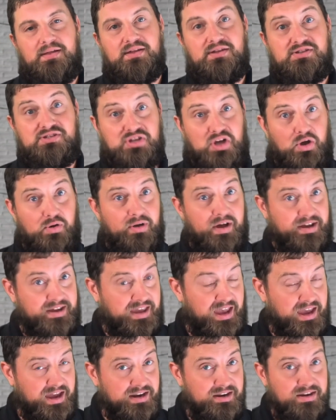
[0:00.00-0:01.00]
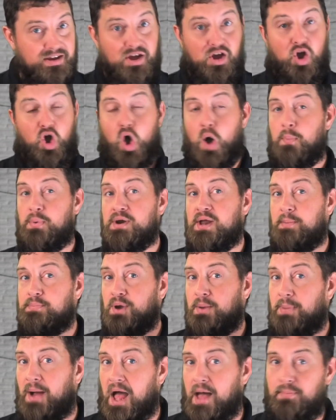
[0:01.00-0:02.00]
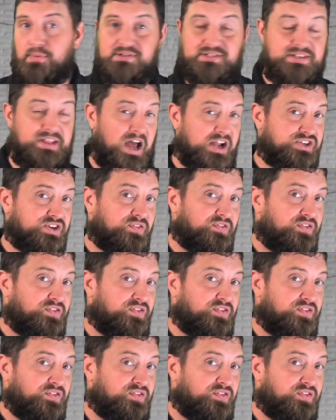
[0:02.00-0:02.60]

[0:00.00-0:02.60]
So again, open up your Bibles, not your